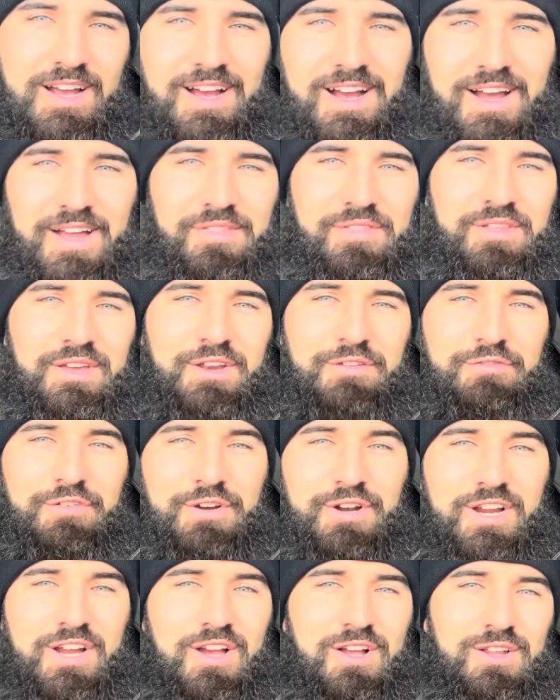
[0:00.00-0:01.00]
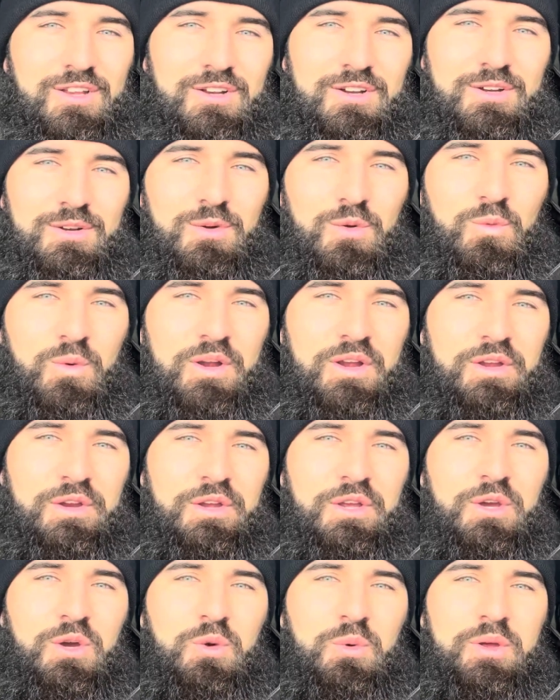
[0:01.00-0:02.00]
I think for a color, we're going to
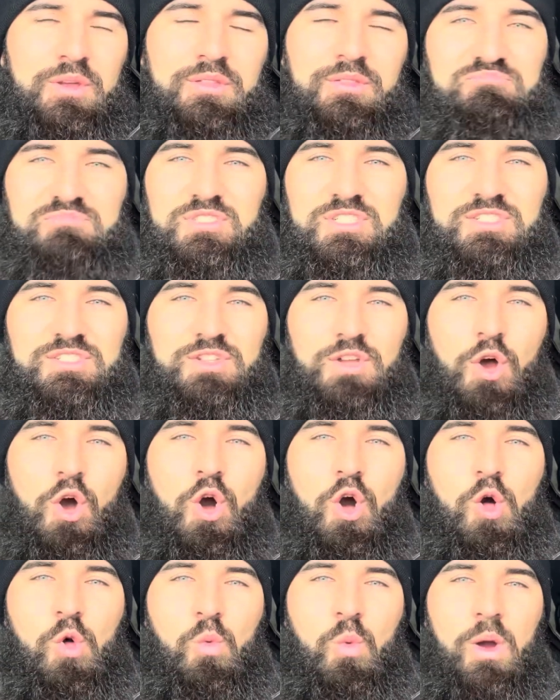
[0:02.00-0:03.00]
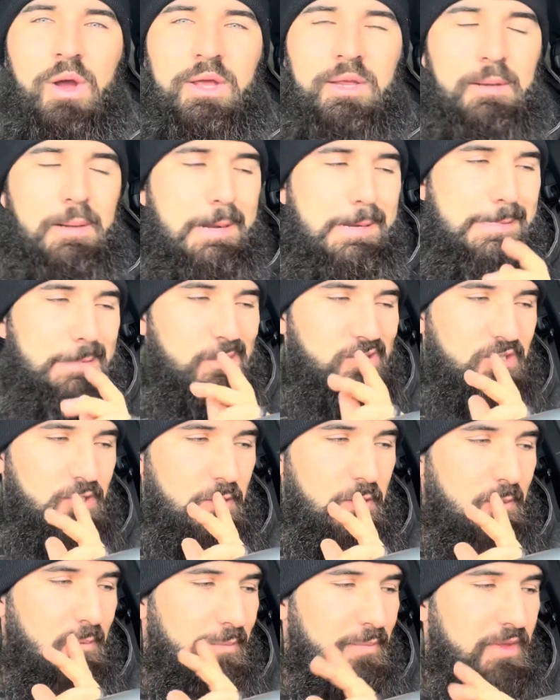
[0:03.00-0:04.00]
go with just all white.
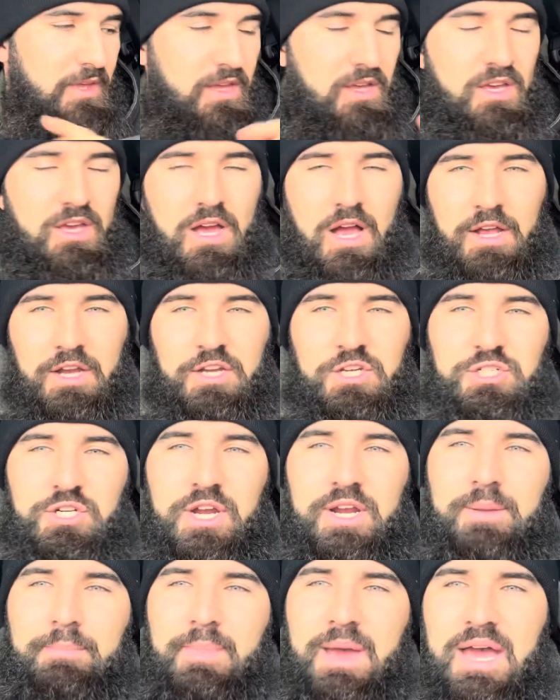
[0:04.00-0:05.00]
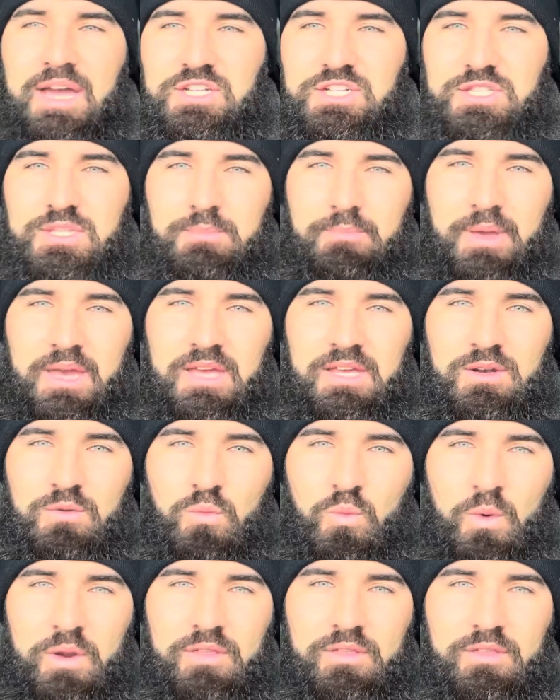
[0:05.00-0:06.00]
So I'm going to try to match the bed
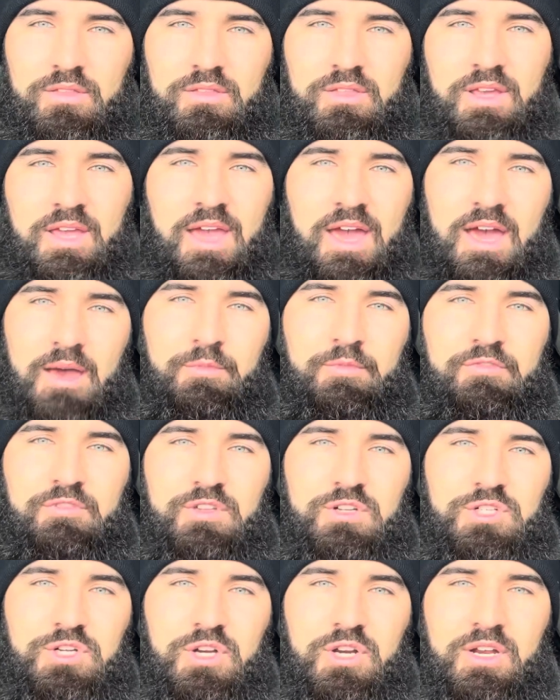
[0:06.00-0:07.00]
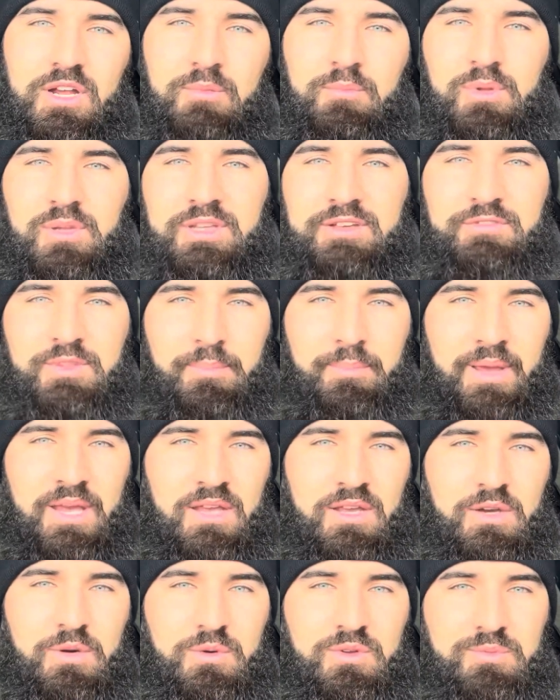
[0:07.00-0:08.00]
with the cab of the truck. I believe the
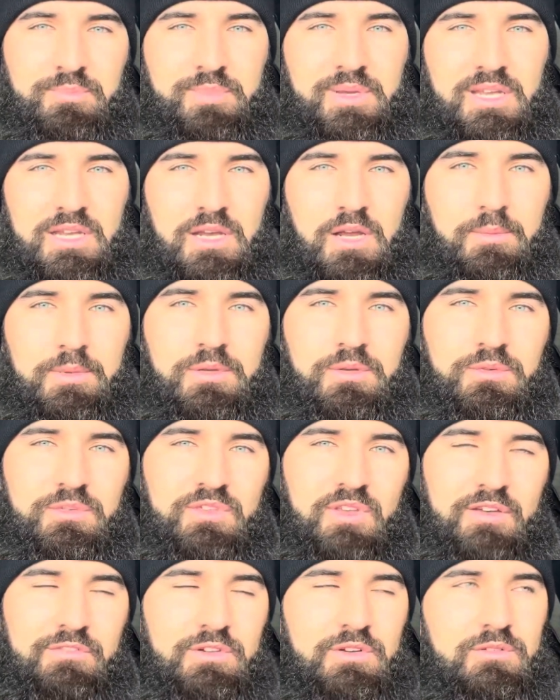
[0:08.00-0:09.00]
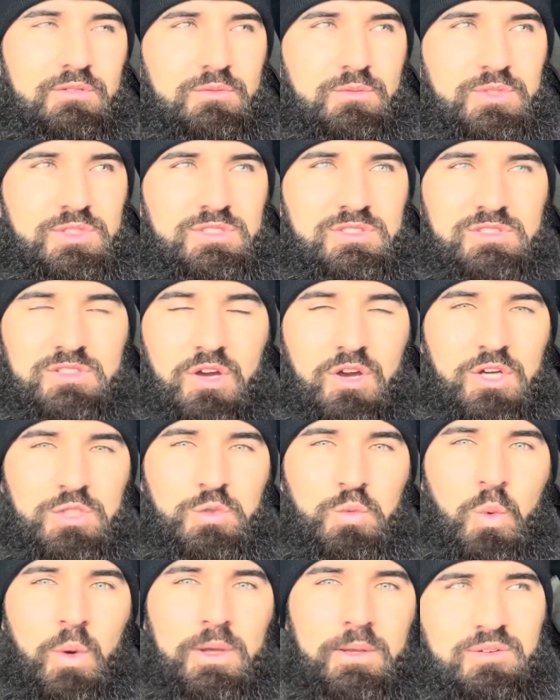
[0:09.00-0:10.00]
paint code is PW7, which is Dodge
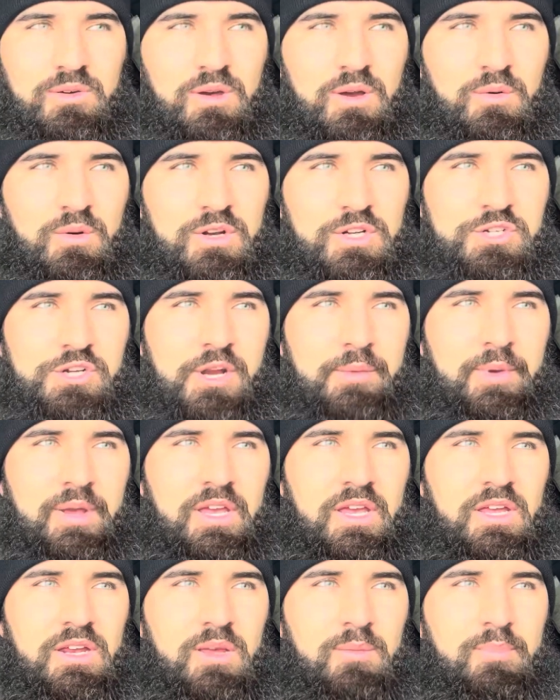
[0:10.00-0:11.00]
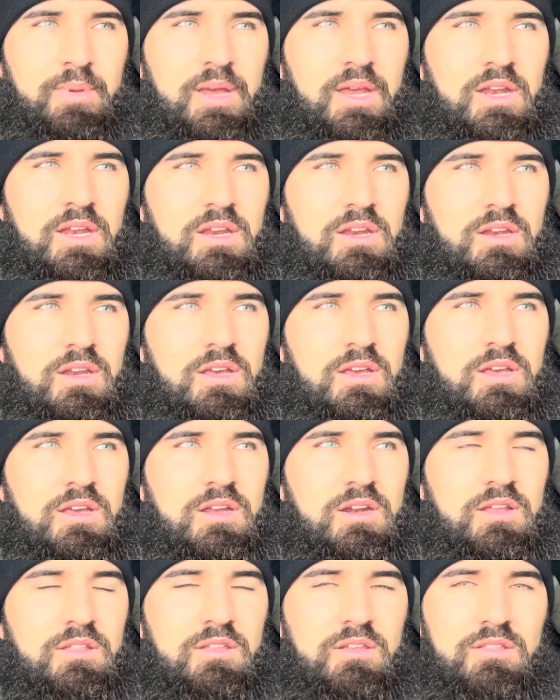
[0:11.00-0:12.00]
White. So I want to try my hand at painting, and
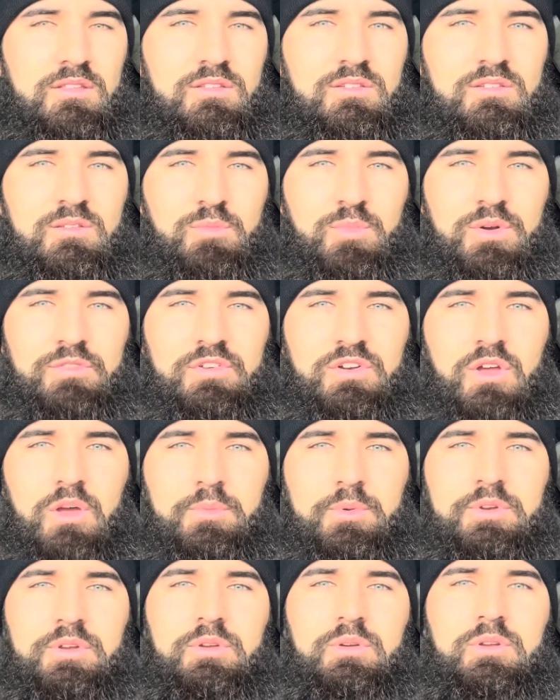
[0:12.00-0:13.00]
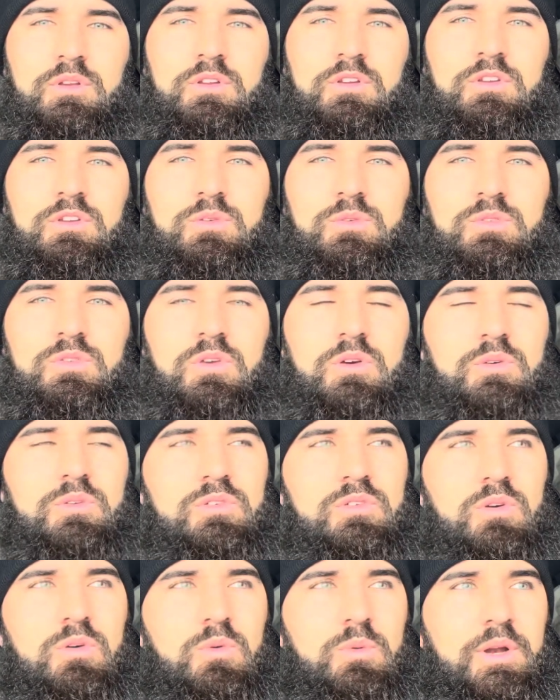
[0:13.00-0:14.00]
I think this is a perfect opportunity to do so.
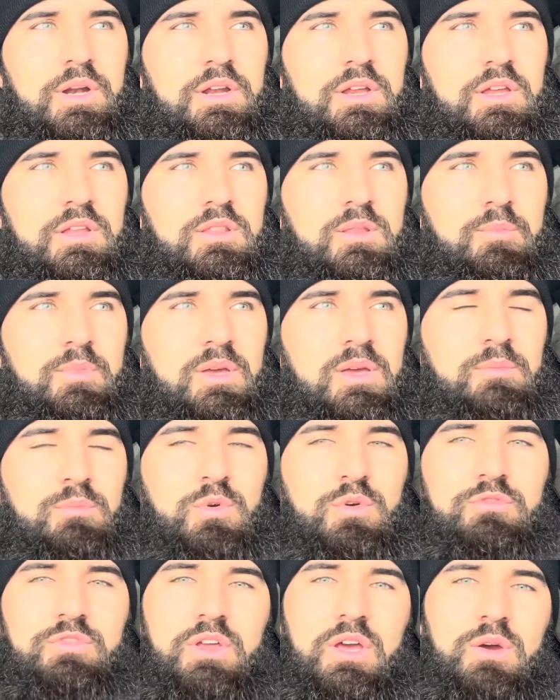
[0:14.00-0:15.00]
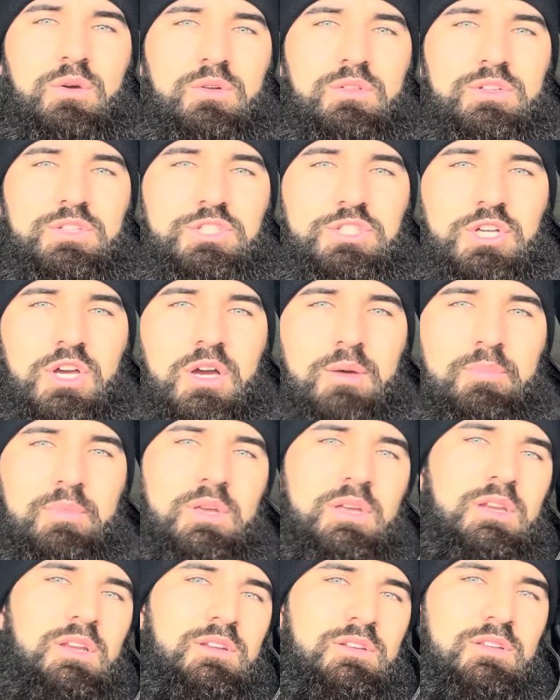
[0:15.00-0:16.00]
So we're going to get the bed moved out of the shop
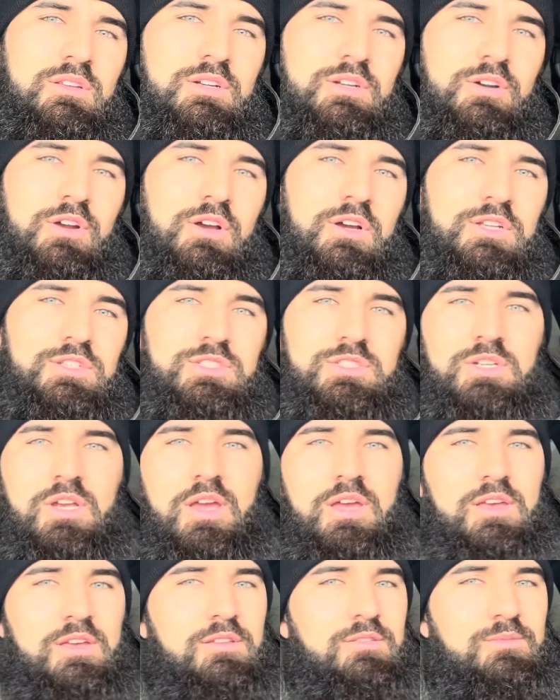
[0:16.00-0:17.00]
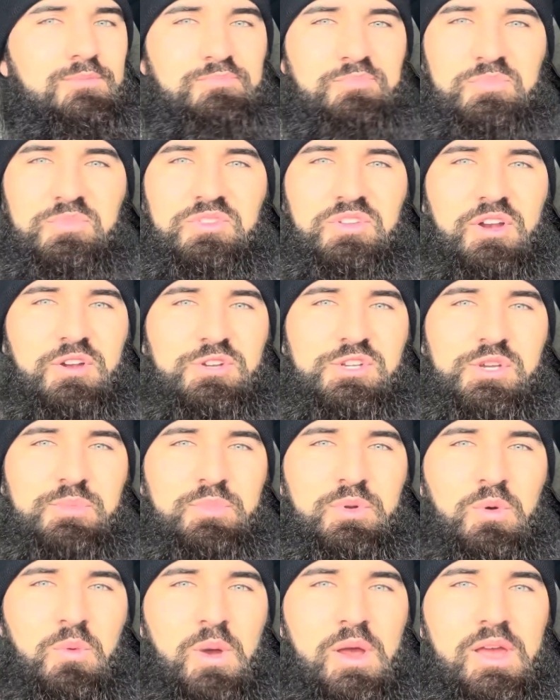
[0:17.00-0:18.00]
and into the garage and start chipping
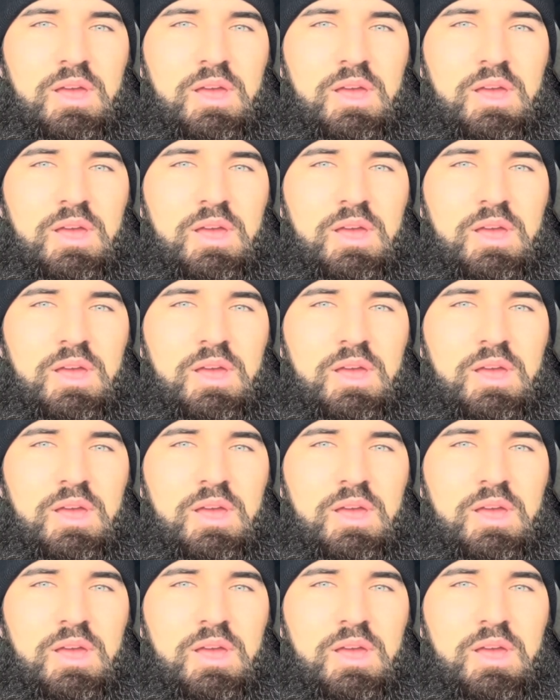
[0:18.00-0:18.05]
away